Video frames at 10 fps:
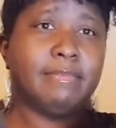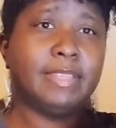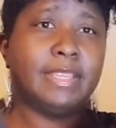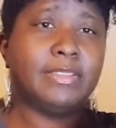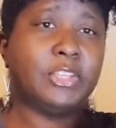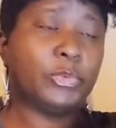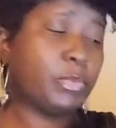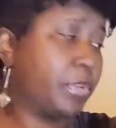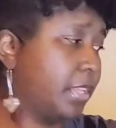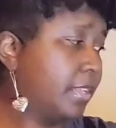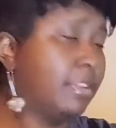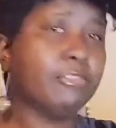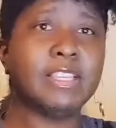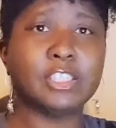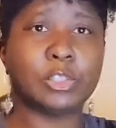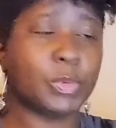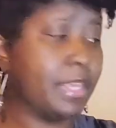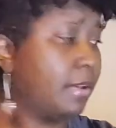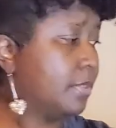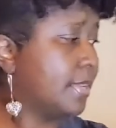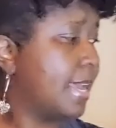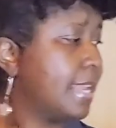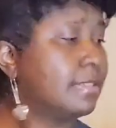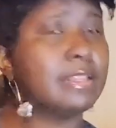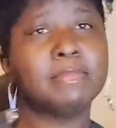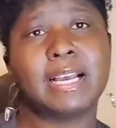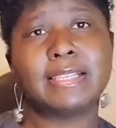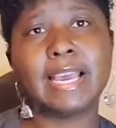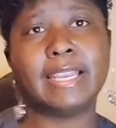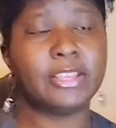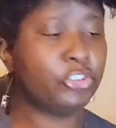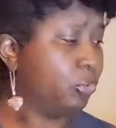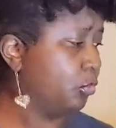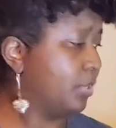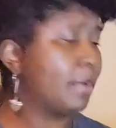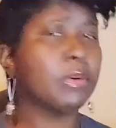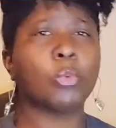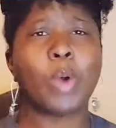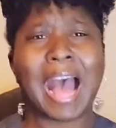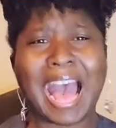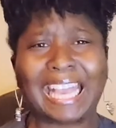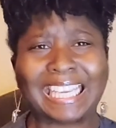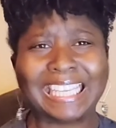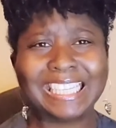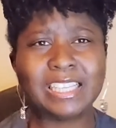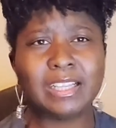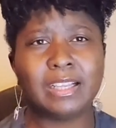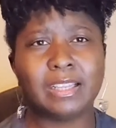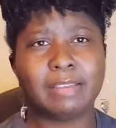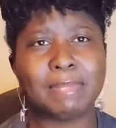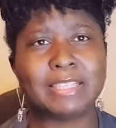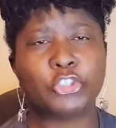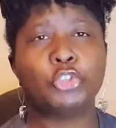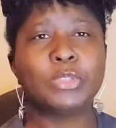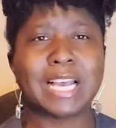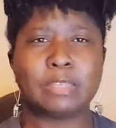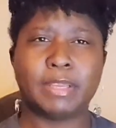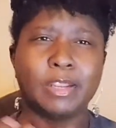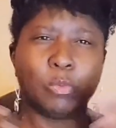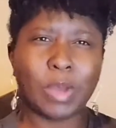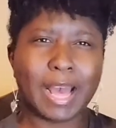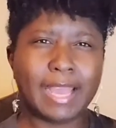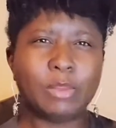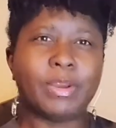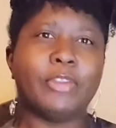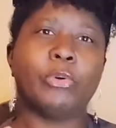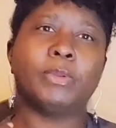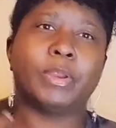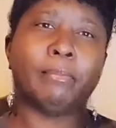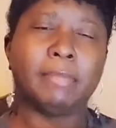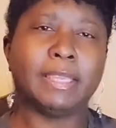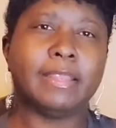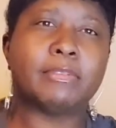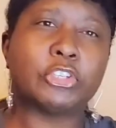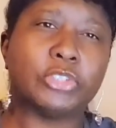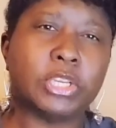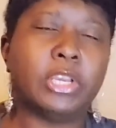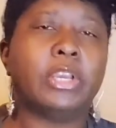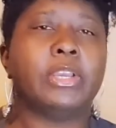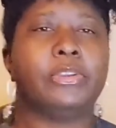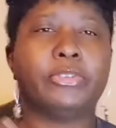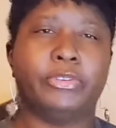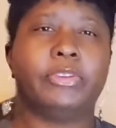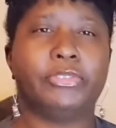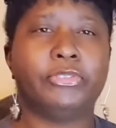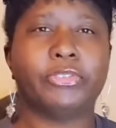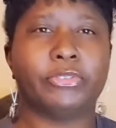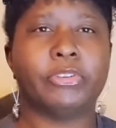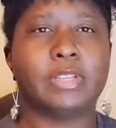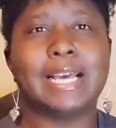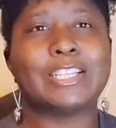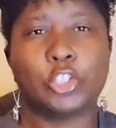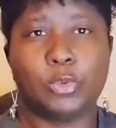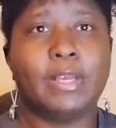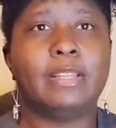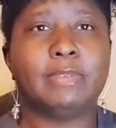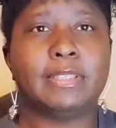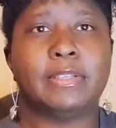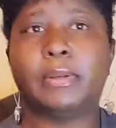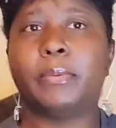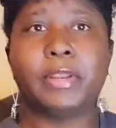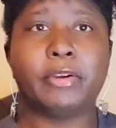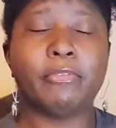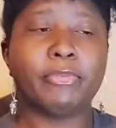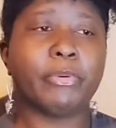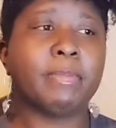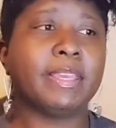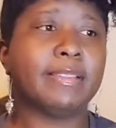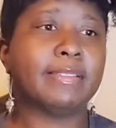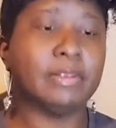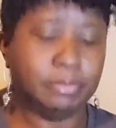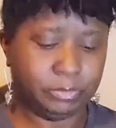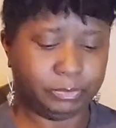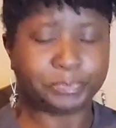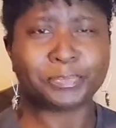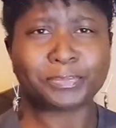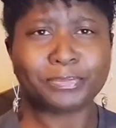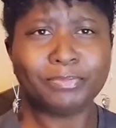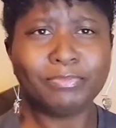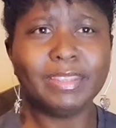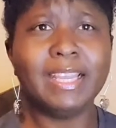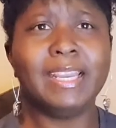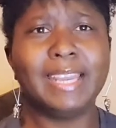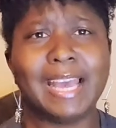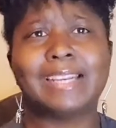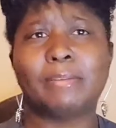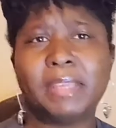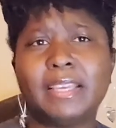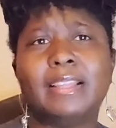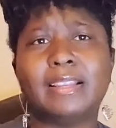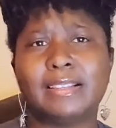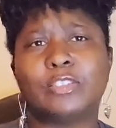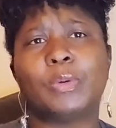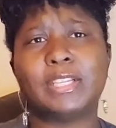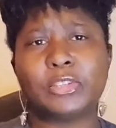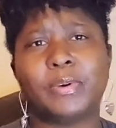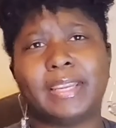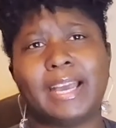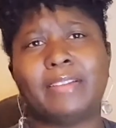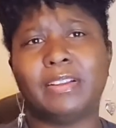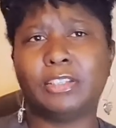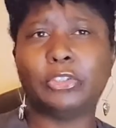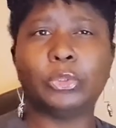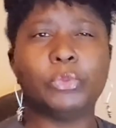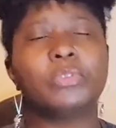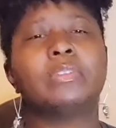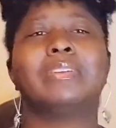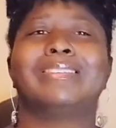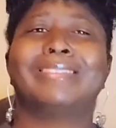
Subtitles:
these were pretty good. Your feet swell. So sometimes I had to get shoes that were wide like my shoe size, but in wide when I normally wear medium, because you're a lot of swelling was still going on for me. So, and now that I'm healing, the swelling's going down, they're a little loose